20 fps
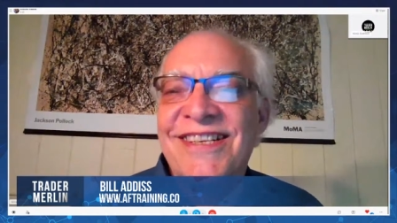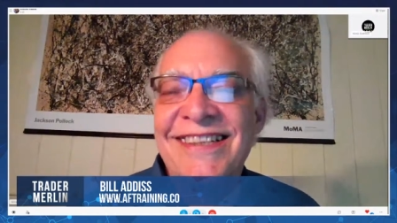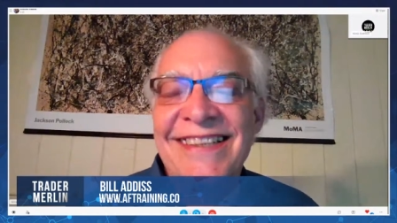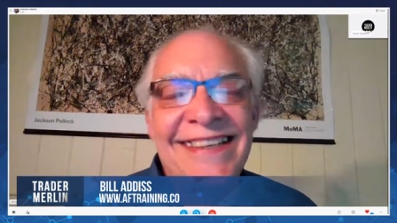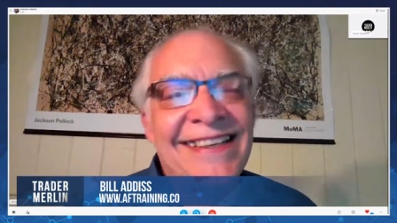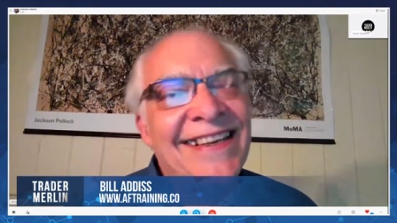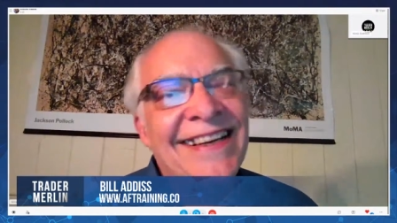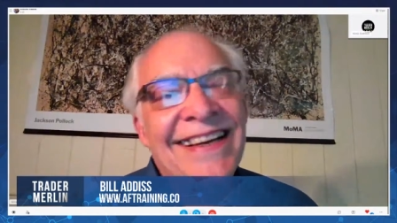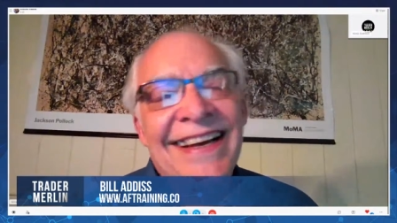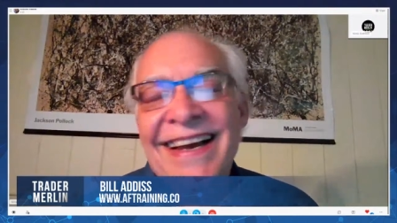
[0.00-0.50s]

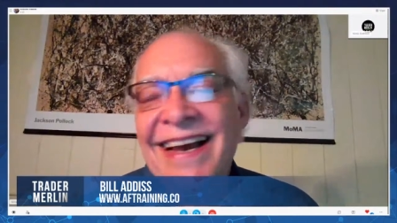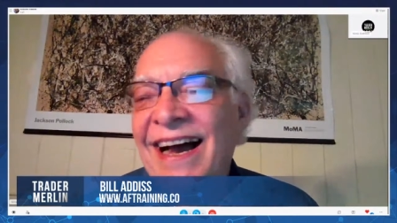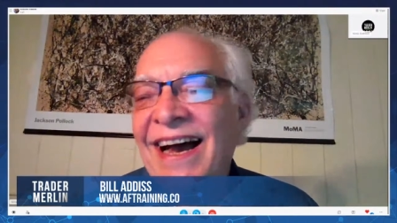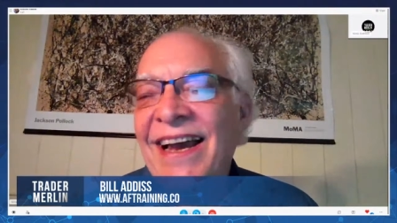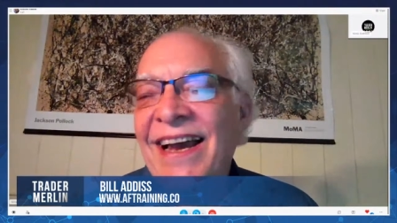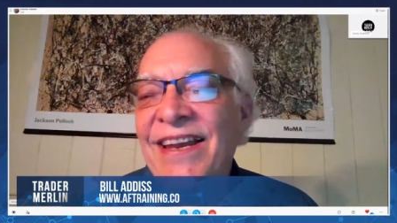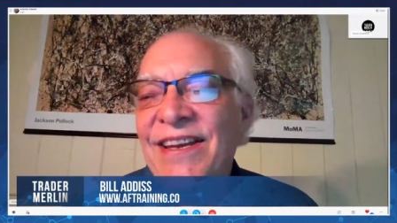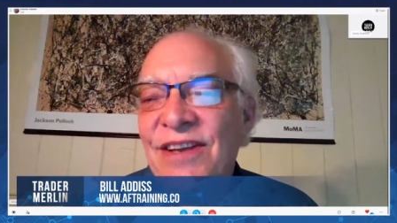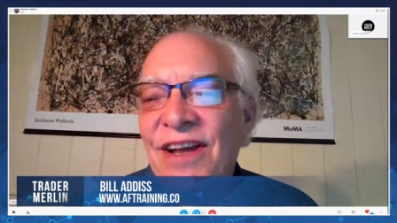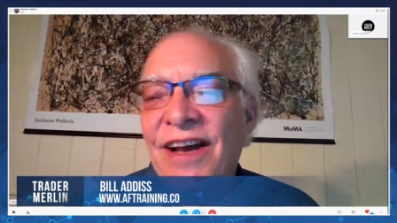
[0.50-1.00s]
Mm-hmm.
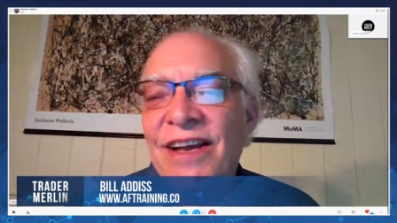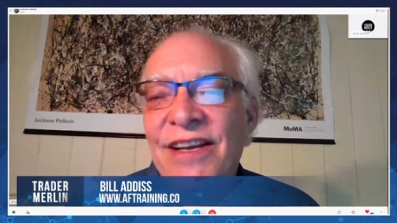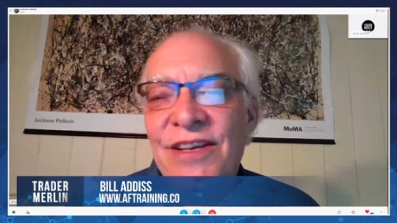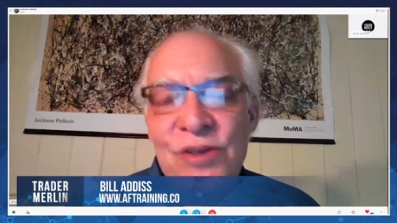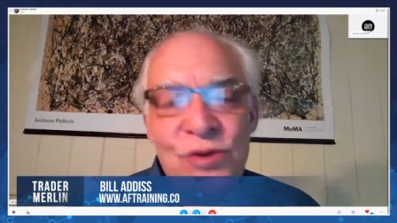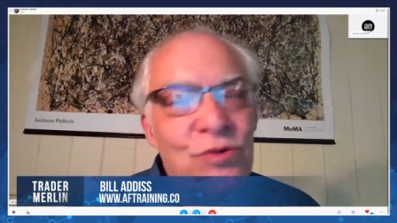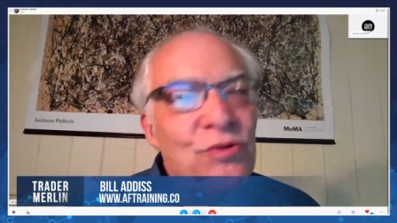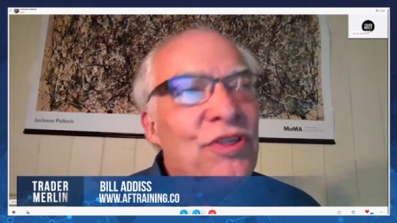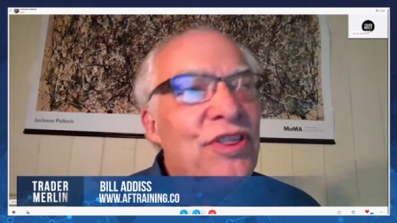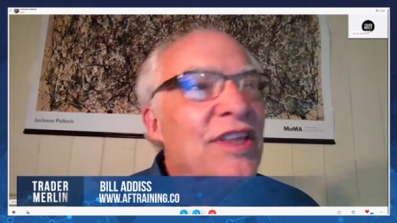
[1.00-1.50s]
I, I
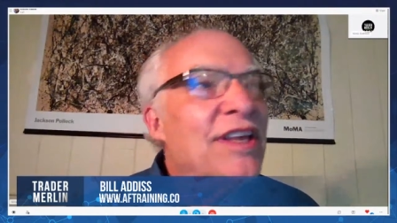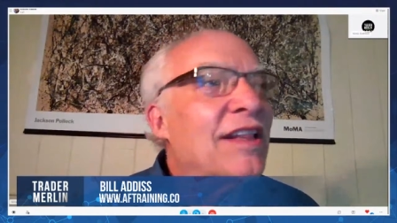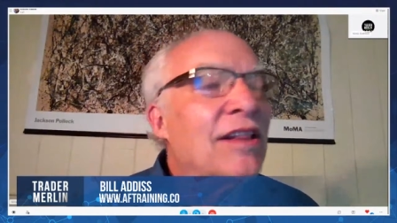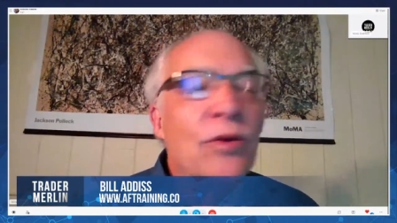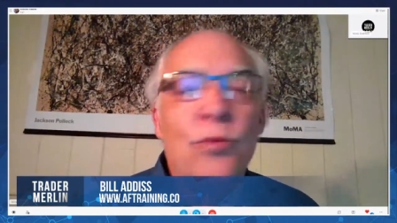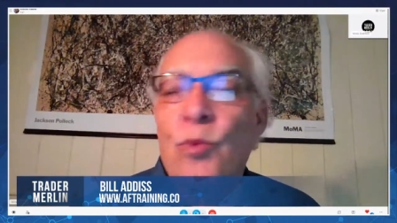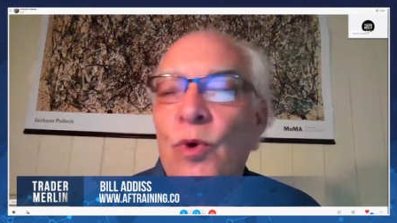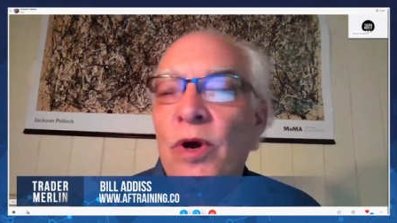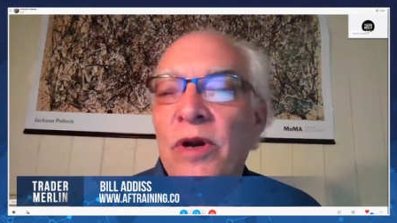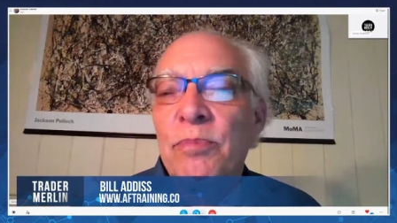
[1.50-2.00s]
do think
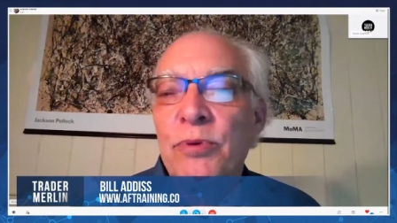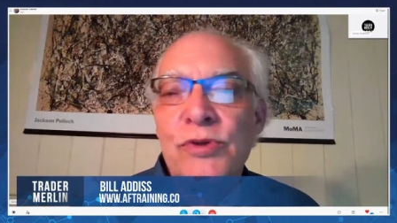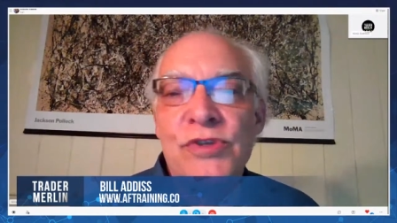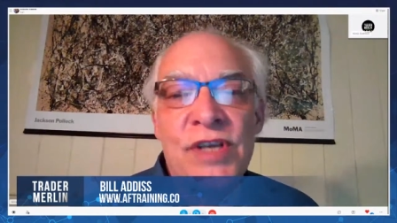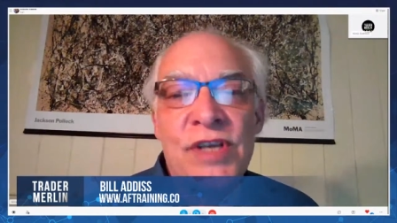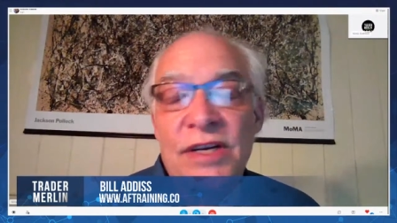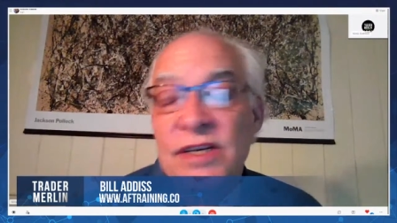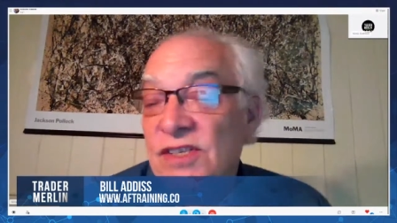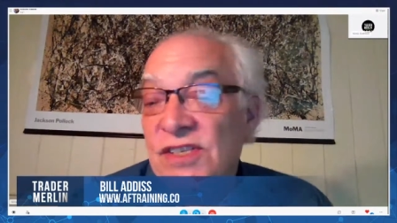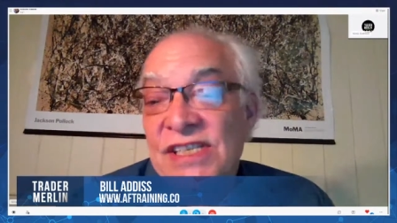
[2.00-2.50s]
that
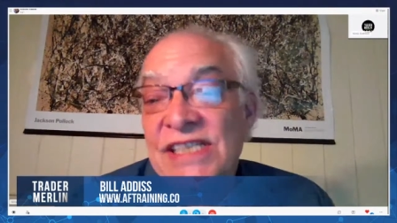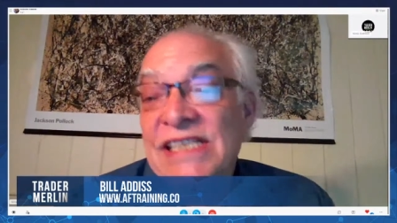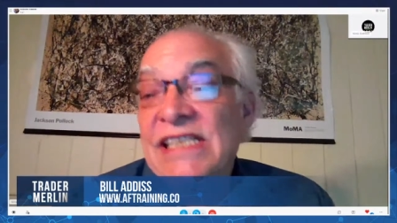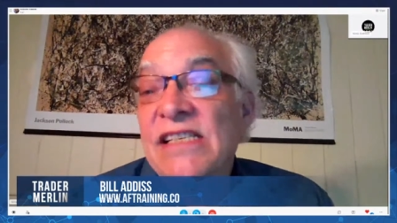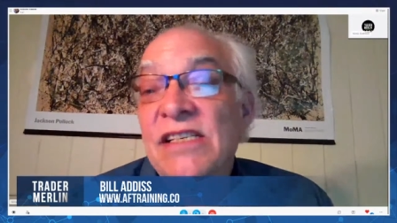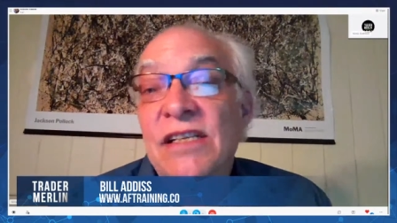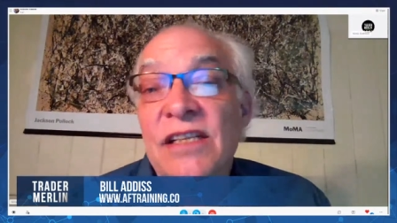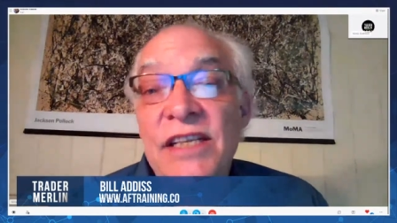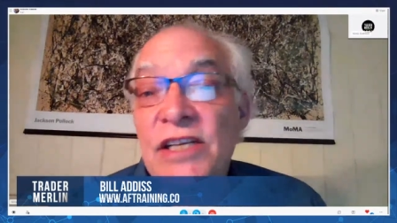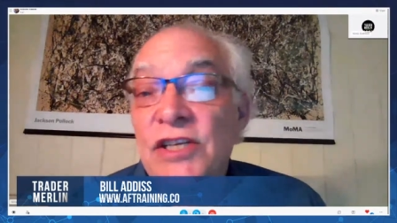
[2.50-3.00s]
1% is
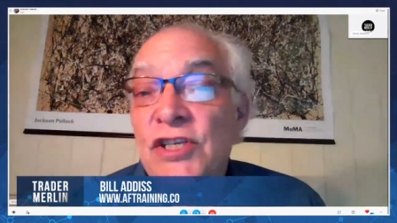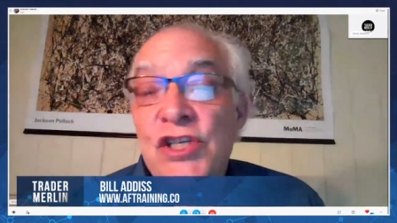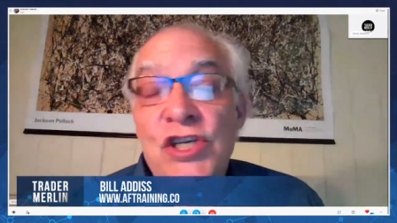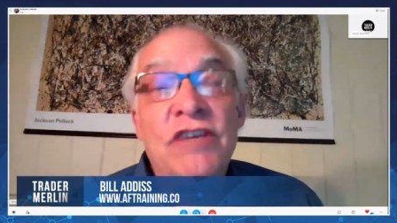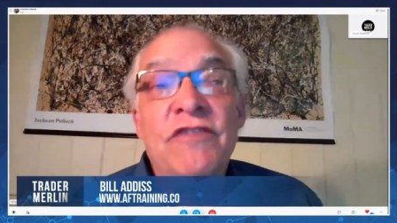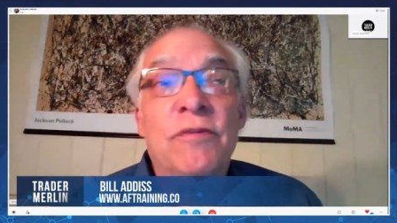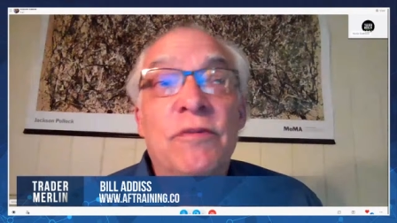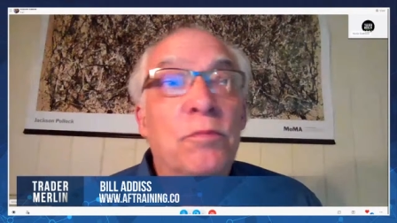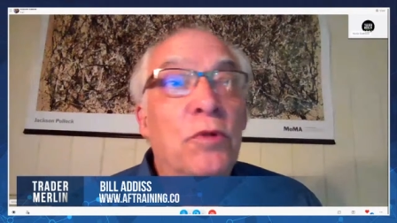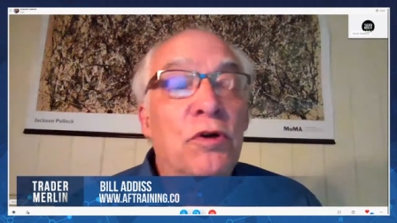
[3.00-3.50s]
easily
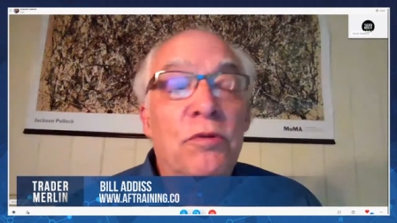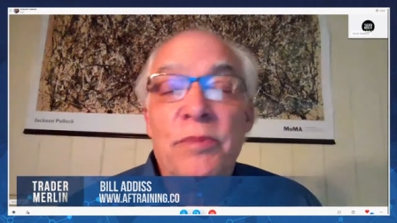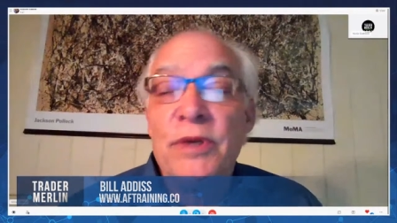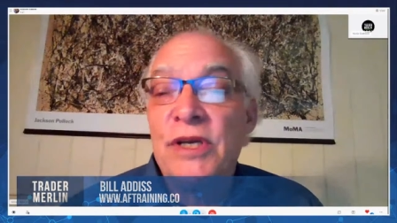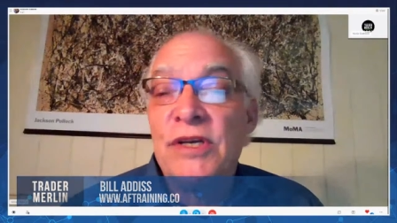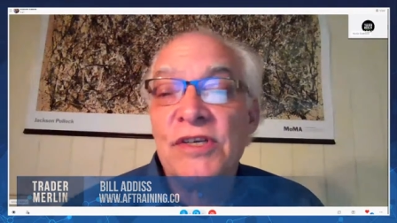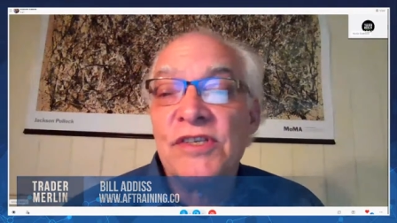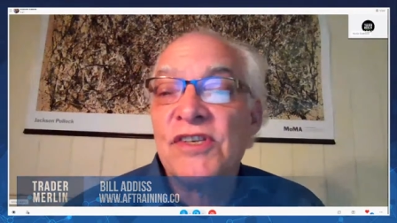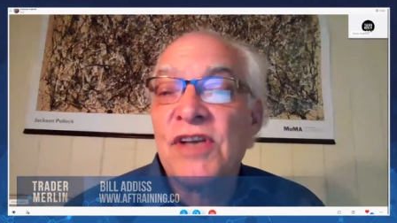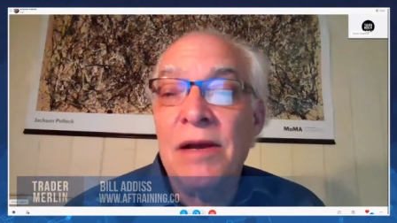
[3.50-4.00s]
achievable
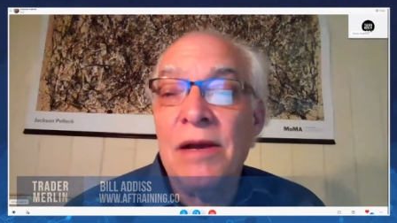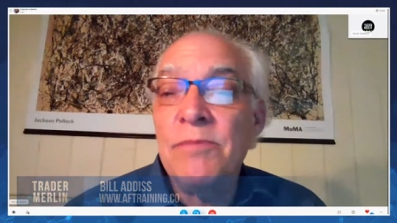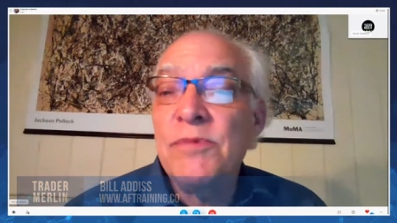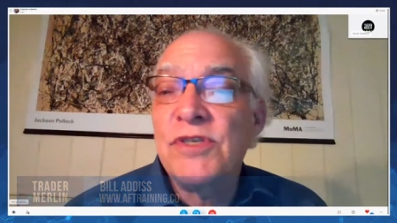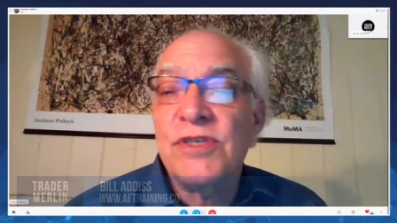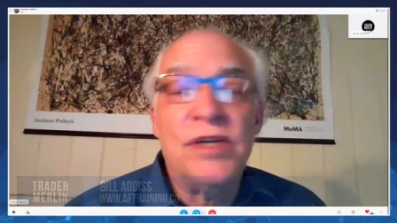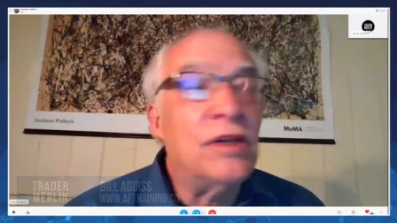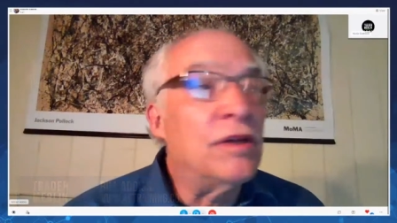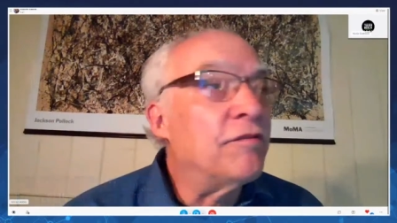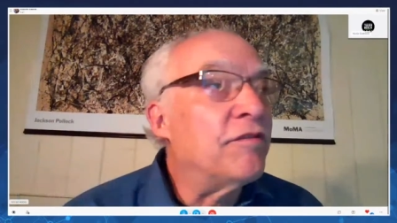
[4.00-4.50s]
because I'm
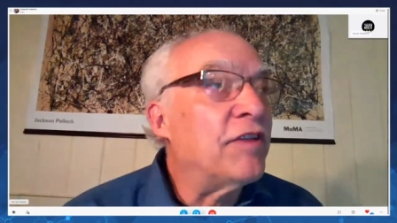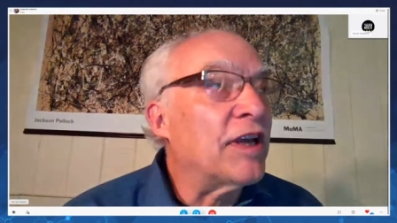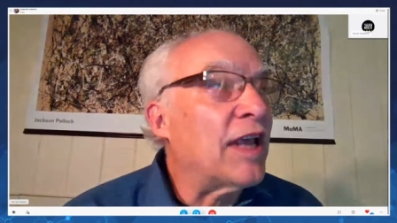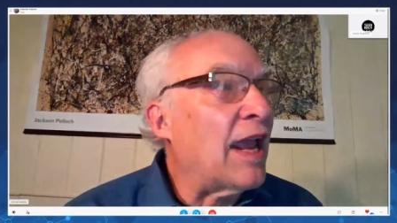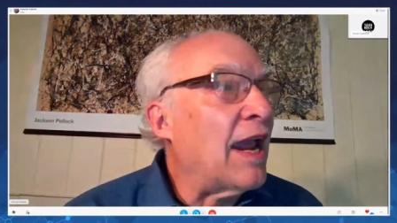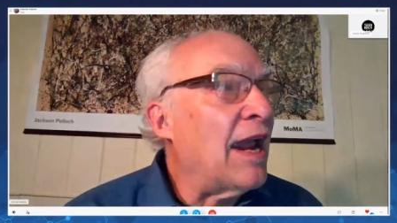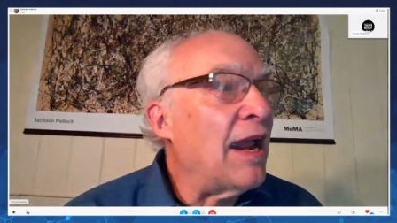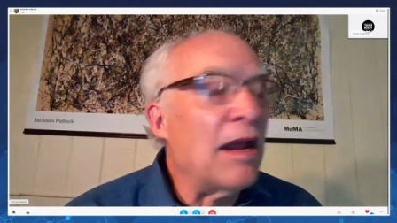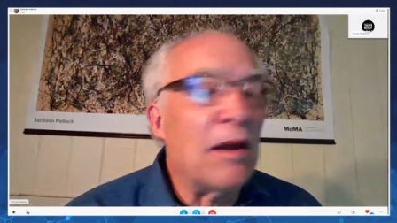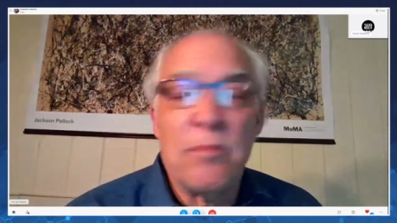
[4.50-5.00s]
still of the
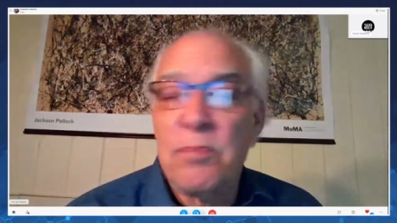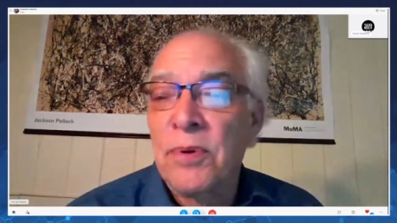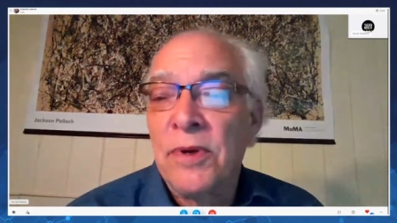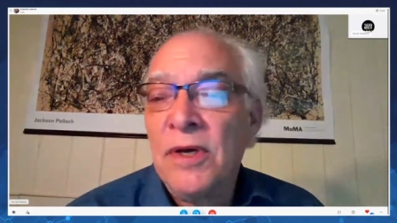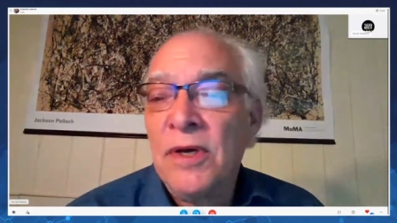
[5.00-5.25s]
camp